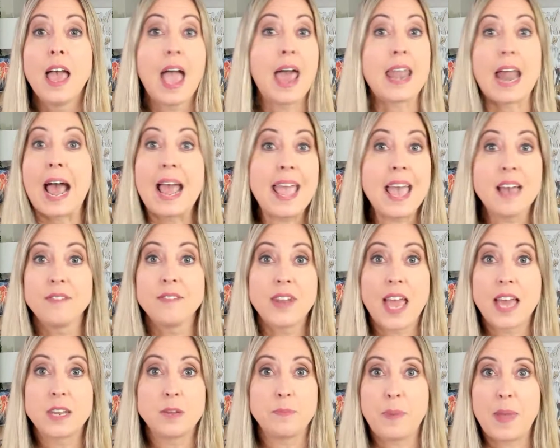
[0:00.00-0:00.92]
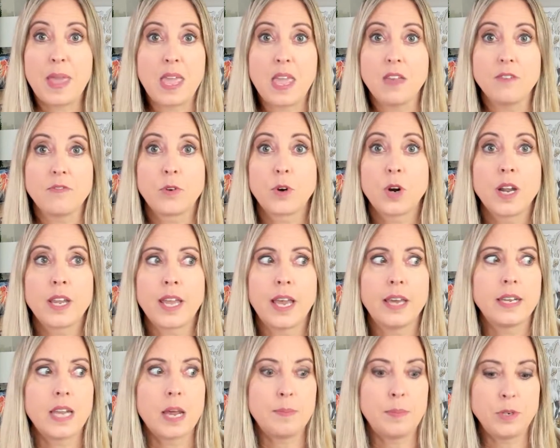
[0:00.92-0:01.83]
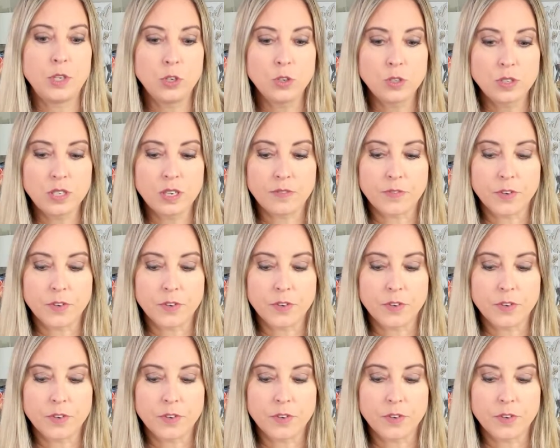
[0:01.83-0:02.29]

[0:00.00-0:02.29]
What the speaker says: And I haven't had to pay for it yet, and I've been using